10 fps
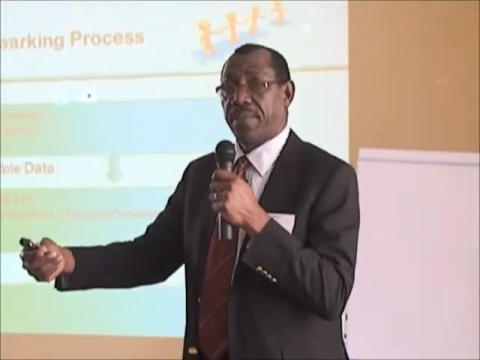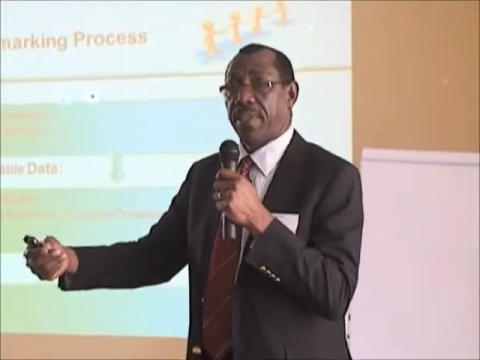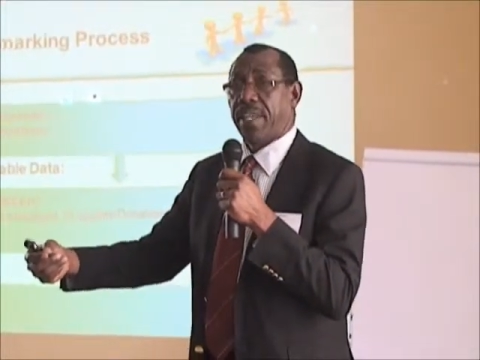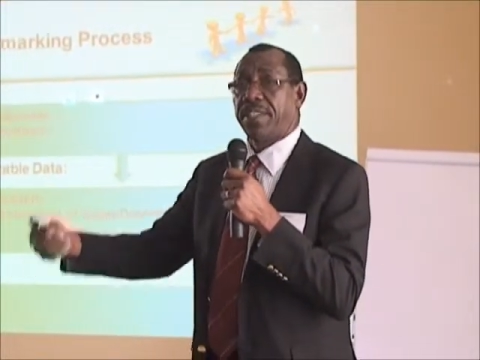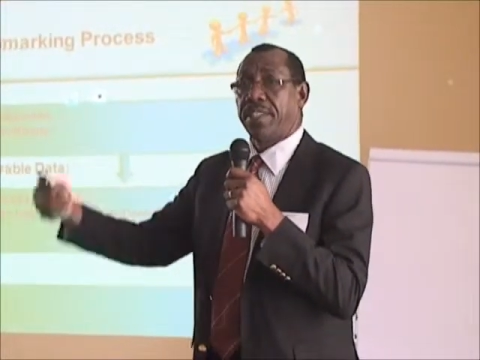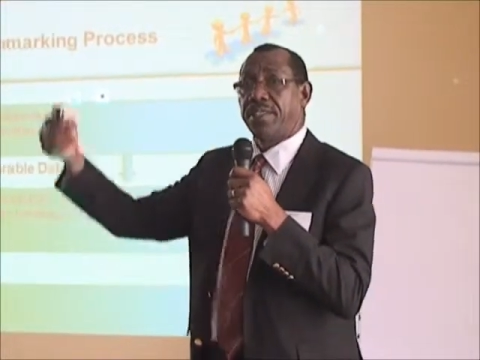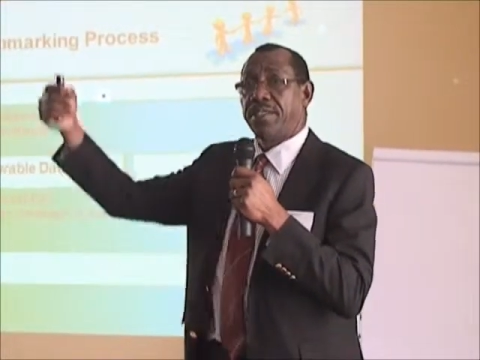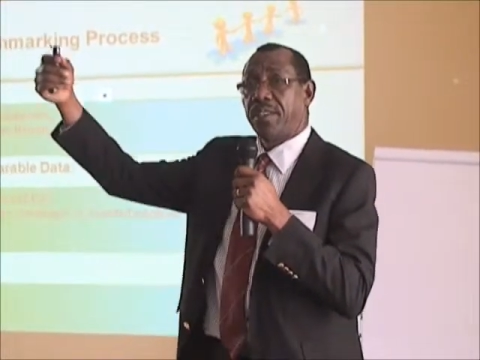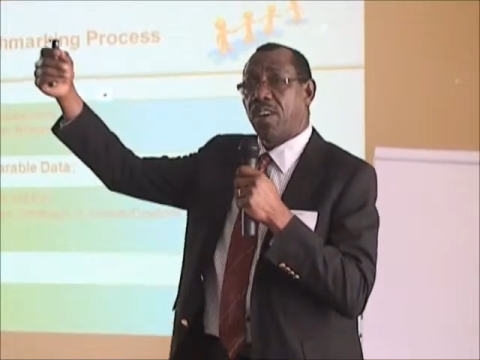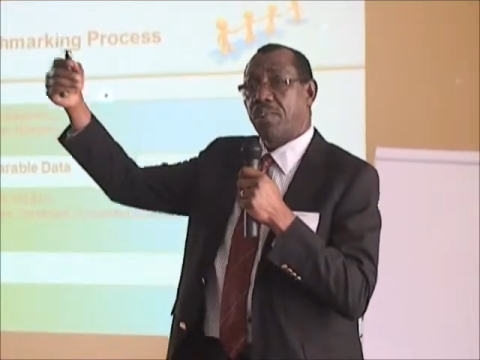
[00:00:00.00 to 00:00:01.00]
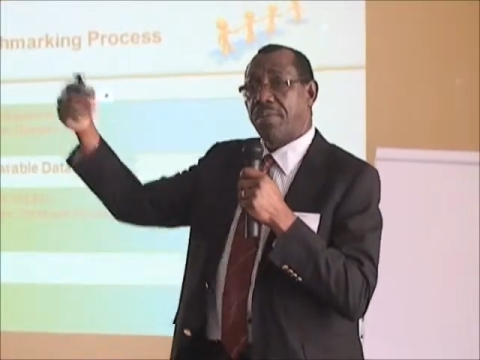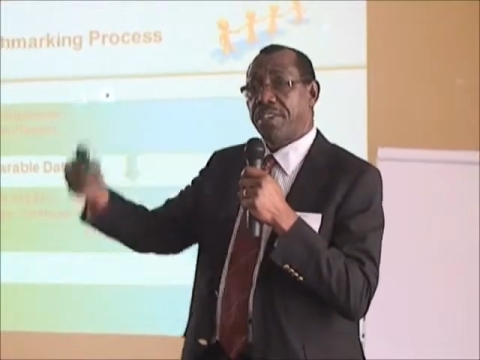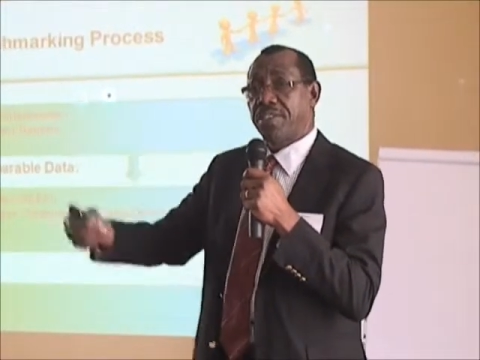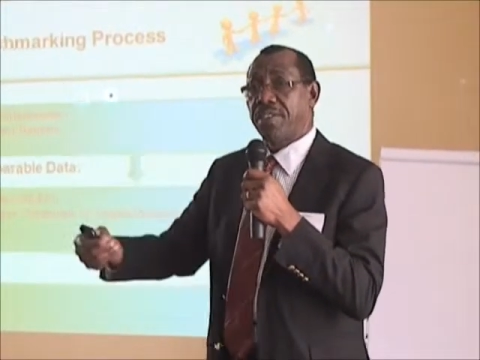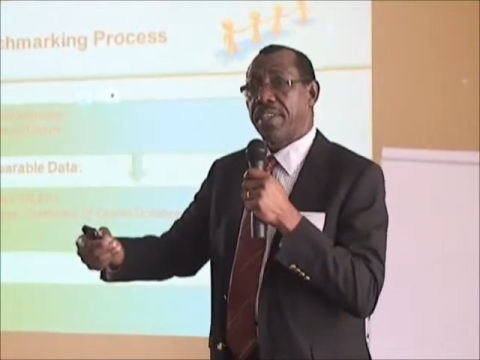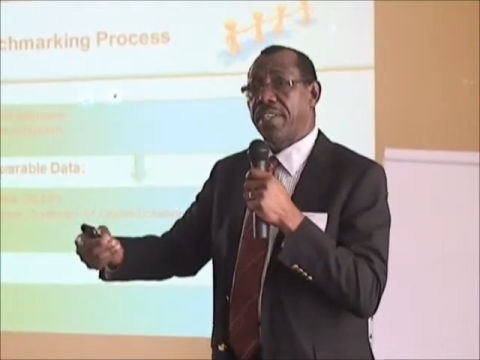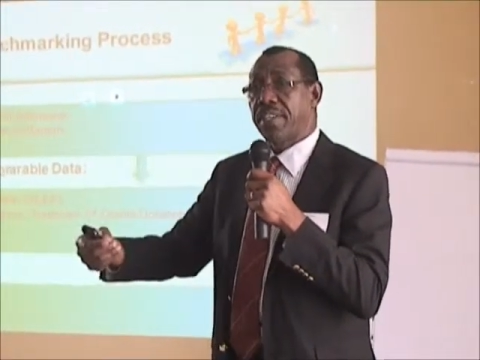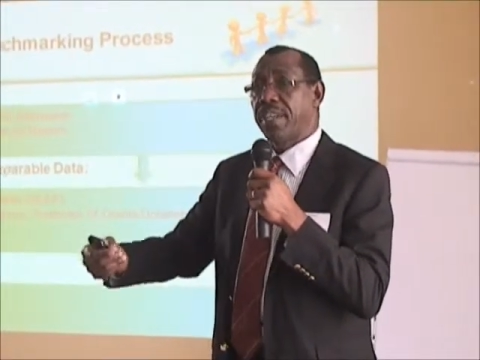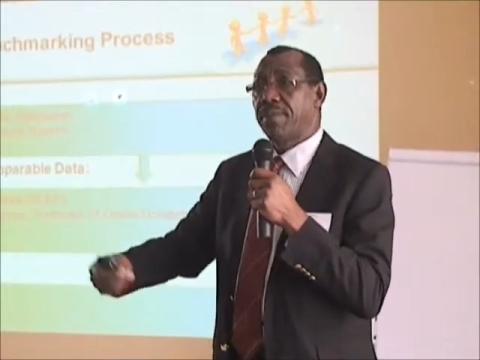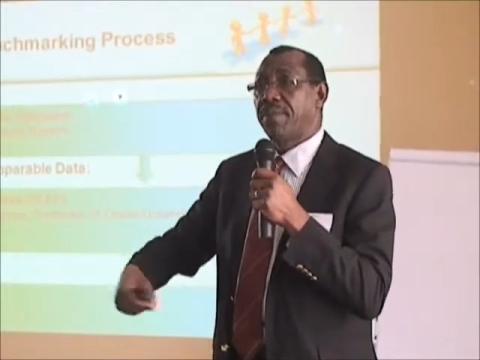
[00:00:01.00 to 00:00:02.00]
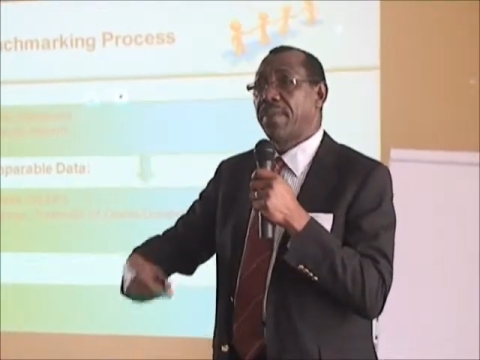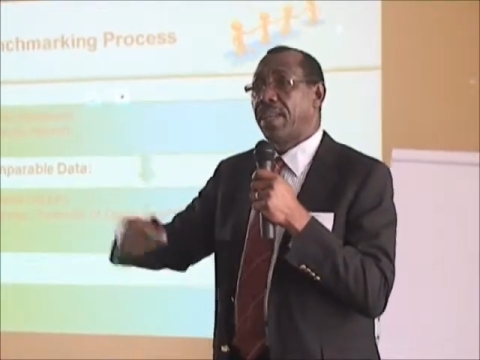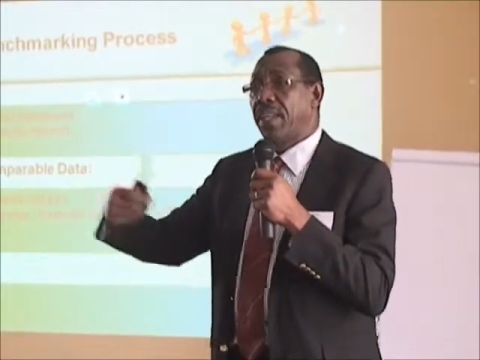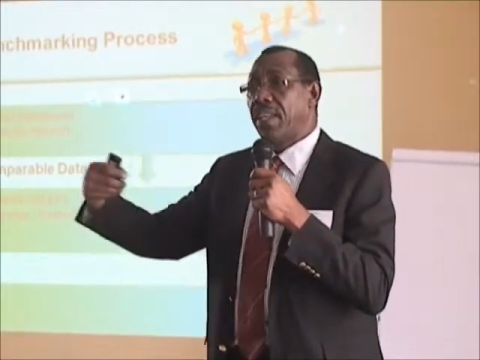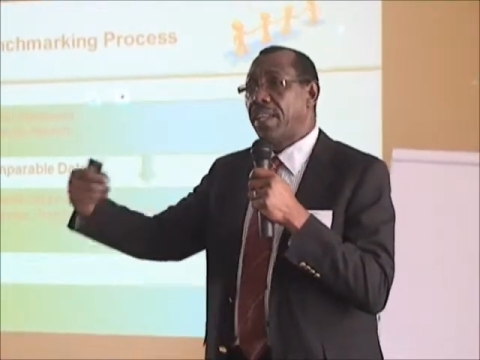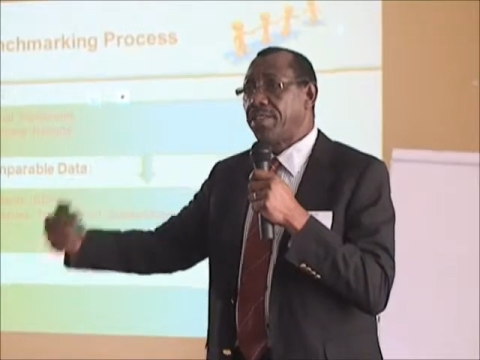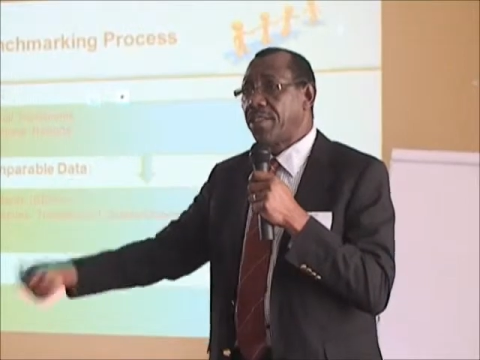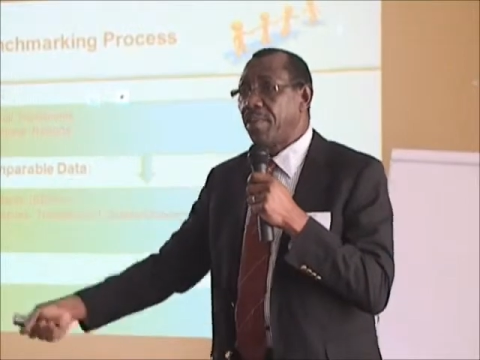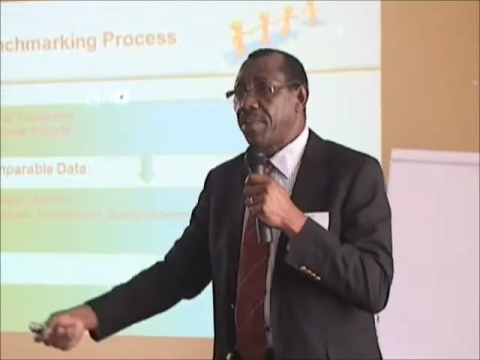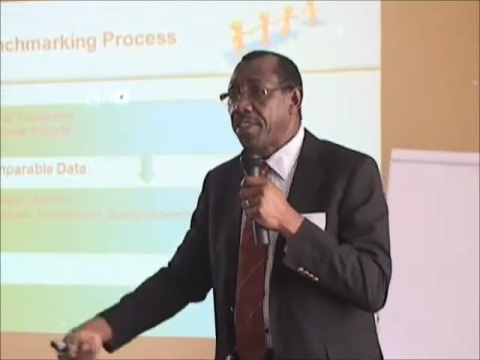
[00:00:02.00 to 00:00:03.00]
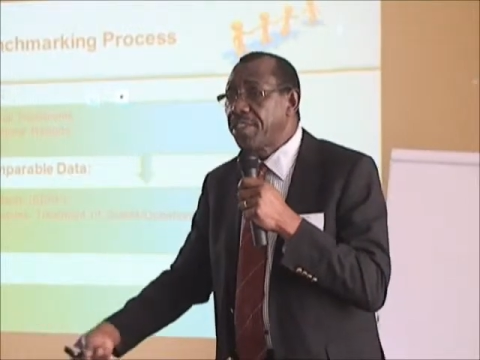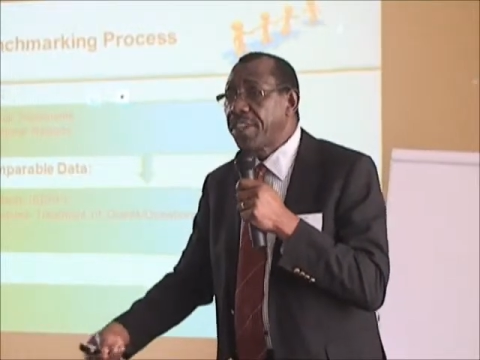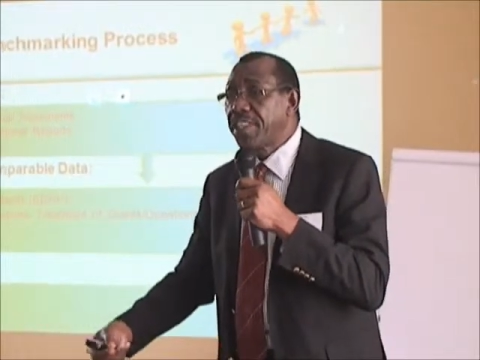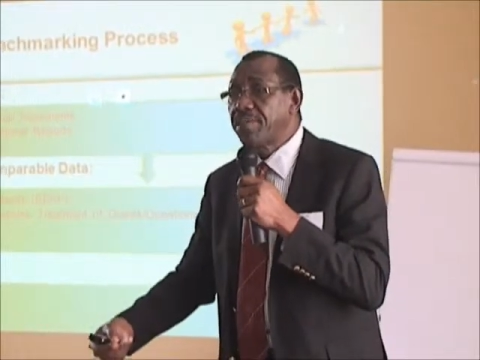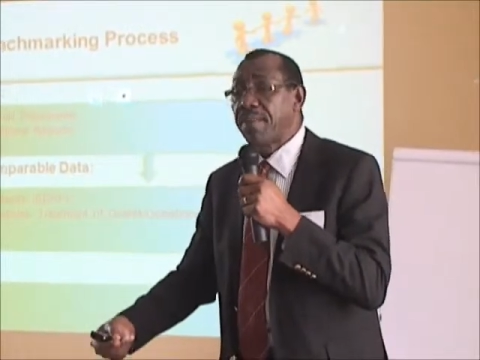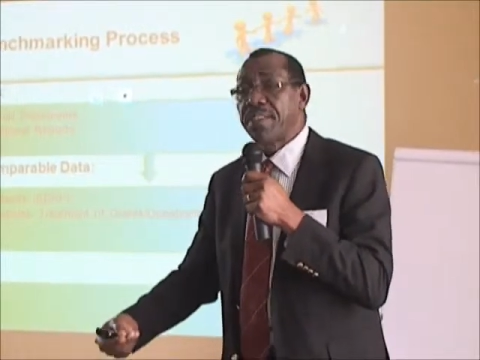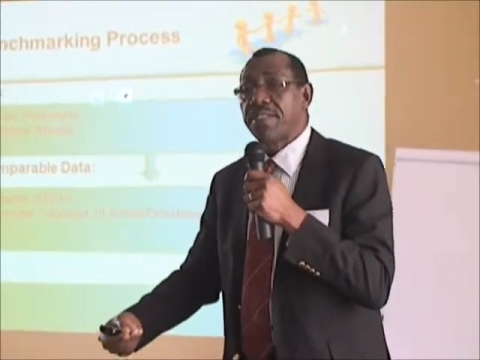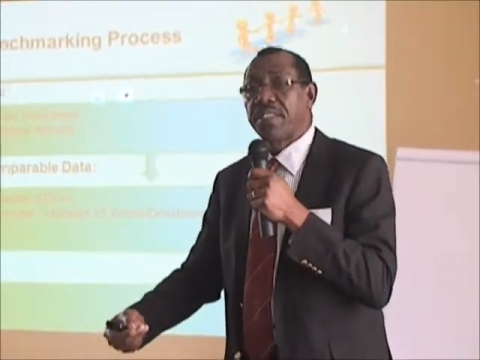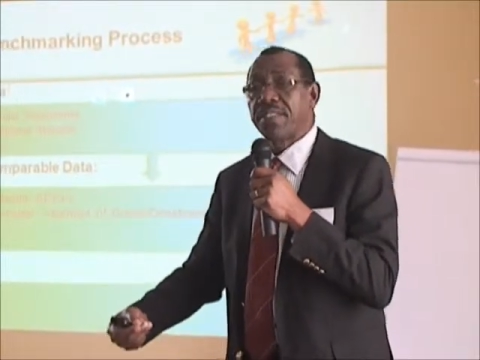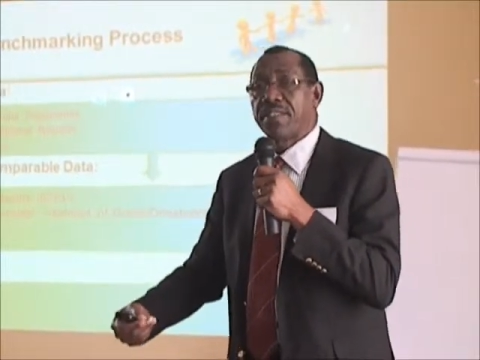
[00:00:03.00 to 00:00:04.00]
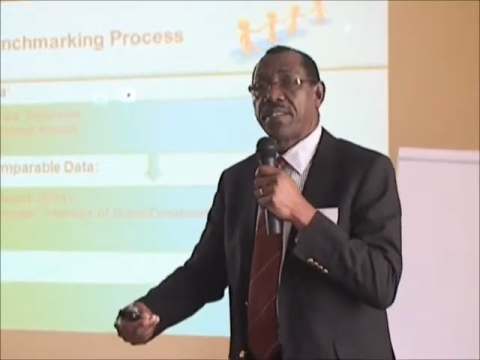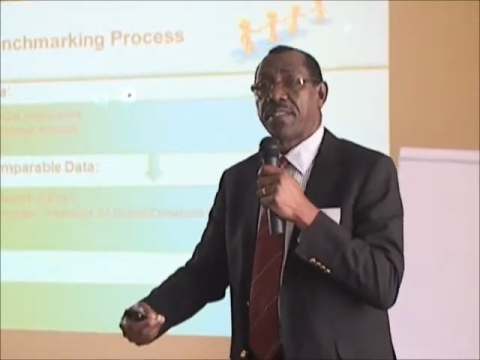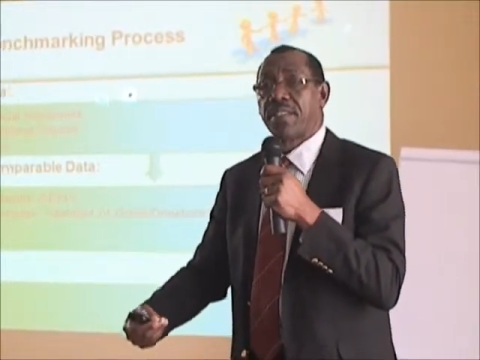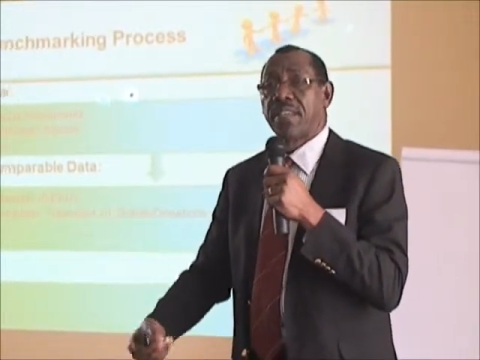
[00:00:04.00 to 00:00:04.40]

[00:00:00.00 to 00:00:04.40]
That is your operational income, that's your operational expenses,